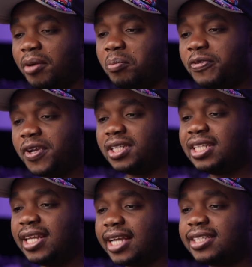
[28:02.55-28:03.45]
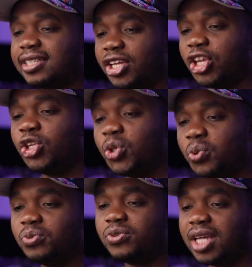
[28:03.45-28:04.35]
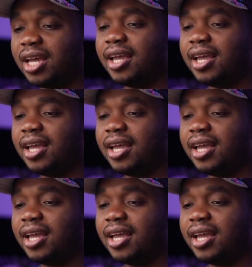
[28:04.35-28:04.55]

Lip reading: Moving on to the next news.